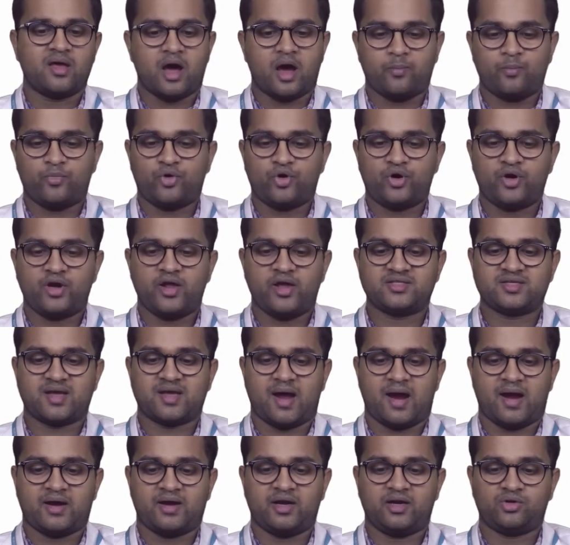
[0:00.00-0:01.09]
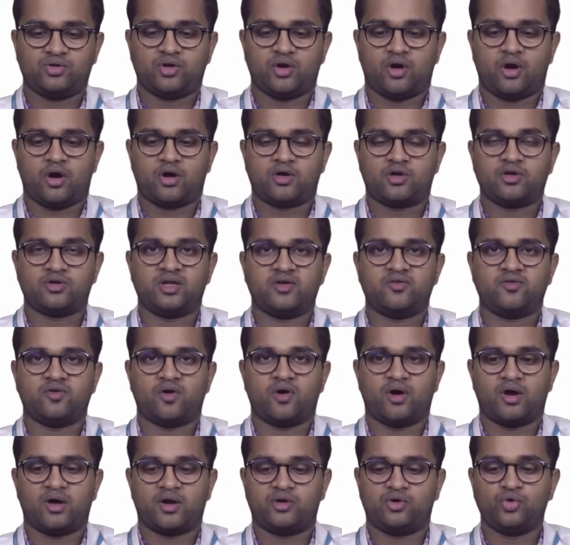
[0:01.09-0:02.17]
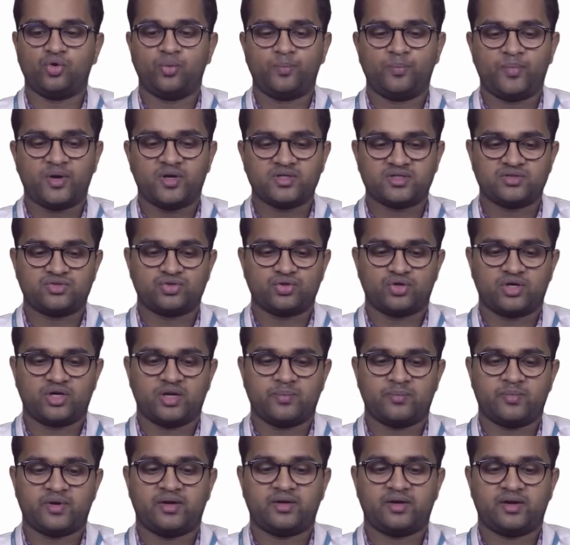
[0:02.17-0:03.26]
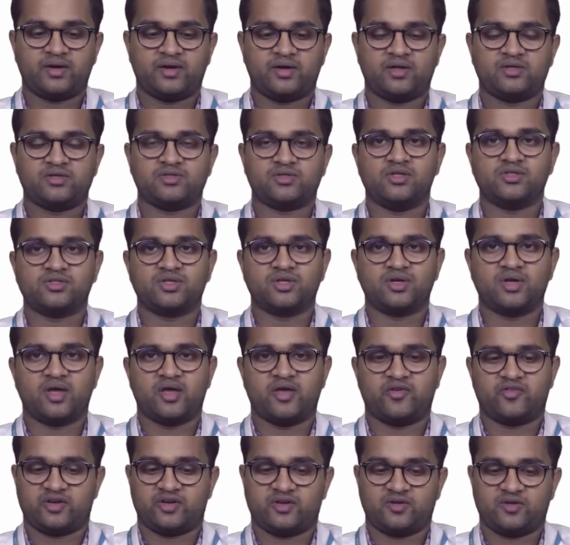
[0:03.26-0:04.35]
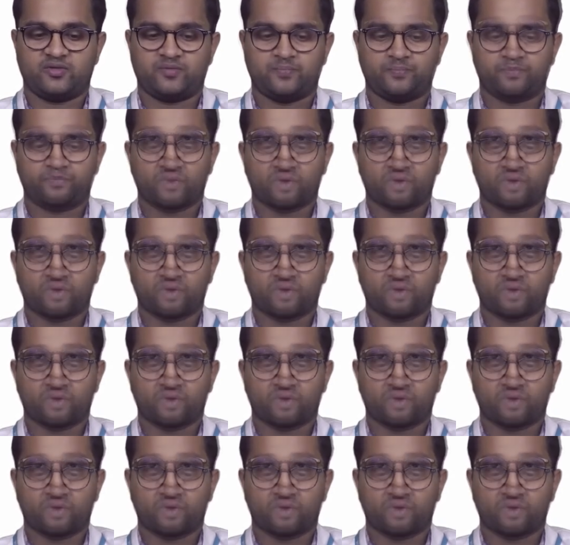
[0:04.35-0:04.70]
ammonia is added to the autoclave or a 2% sodium nitrate is also effective.